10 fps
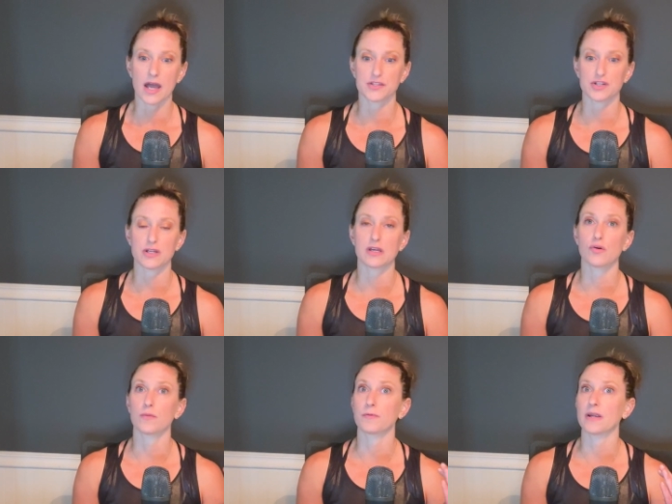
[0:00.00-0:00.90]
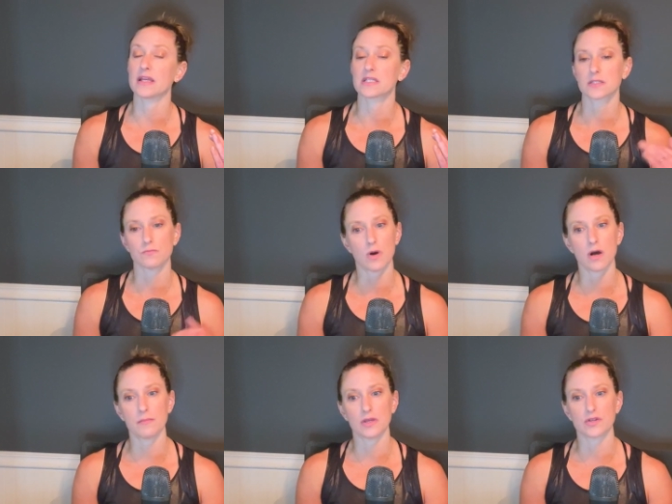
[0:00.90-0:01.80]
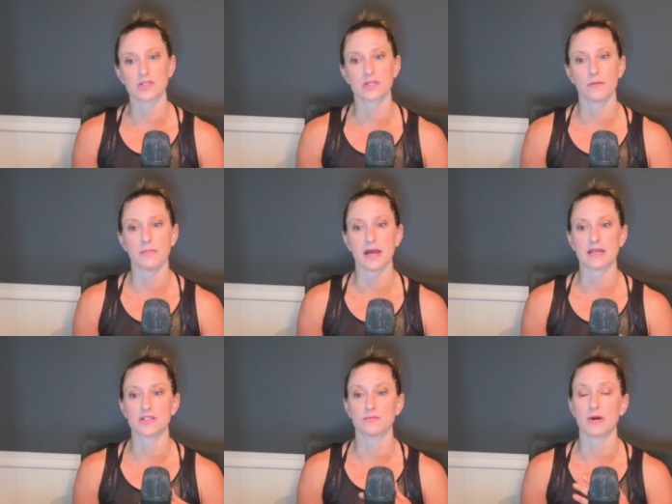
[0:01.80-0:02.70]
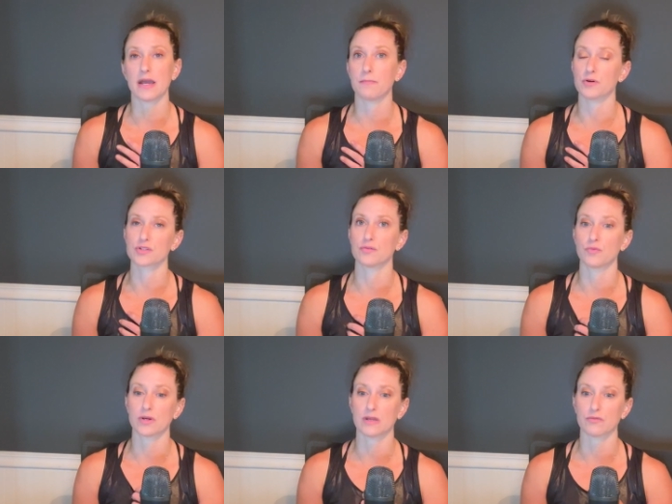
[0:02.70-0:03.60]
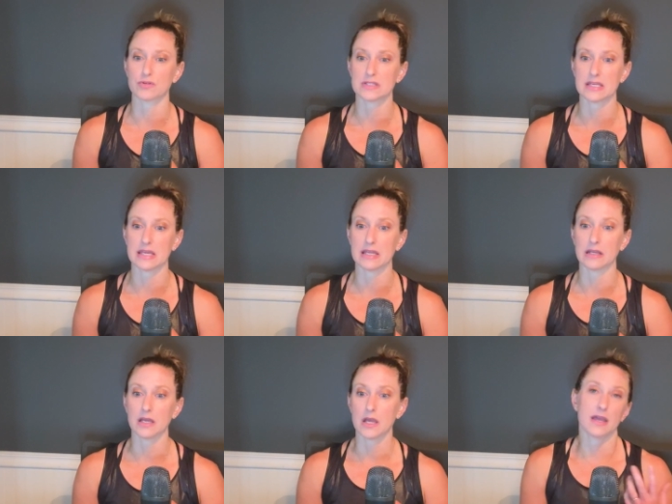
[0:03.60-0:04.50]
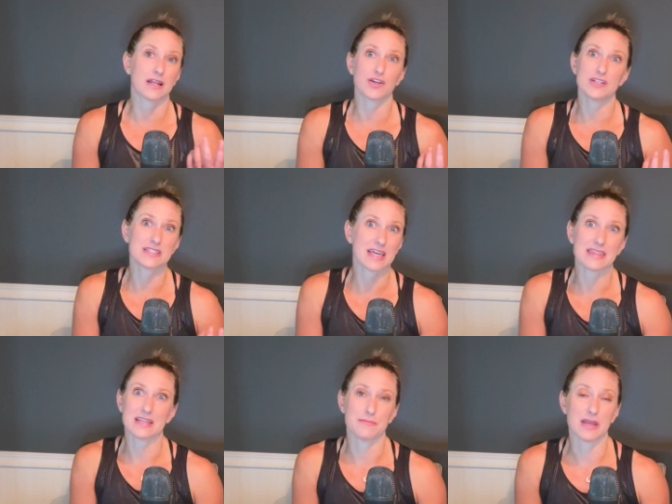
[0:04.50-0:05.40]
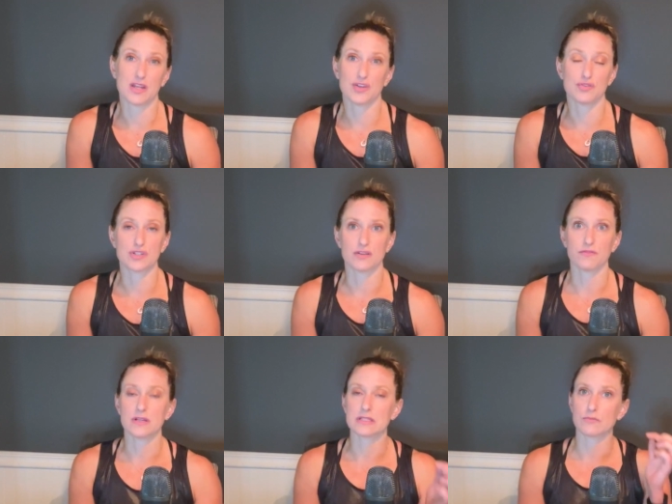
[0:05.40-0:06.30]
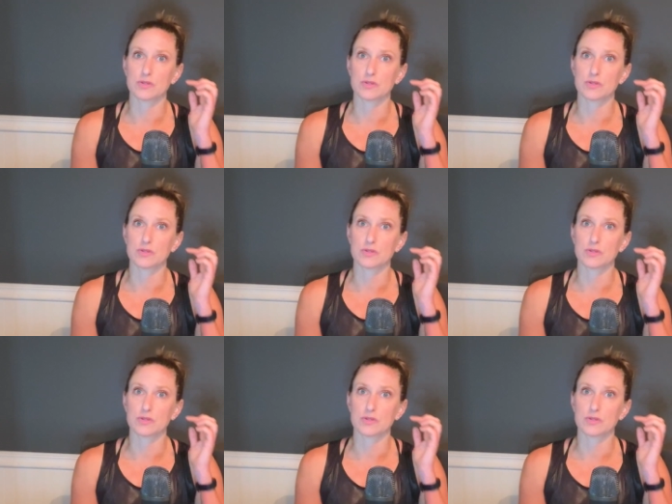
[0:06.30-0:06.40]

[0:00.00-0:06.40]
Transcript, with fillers: I started incorporating small meals back into my personal morning routine. And I couldn't say that it made a huge difference.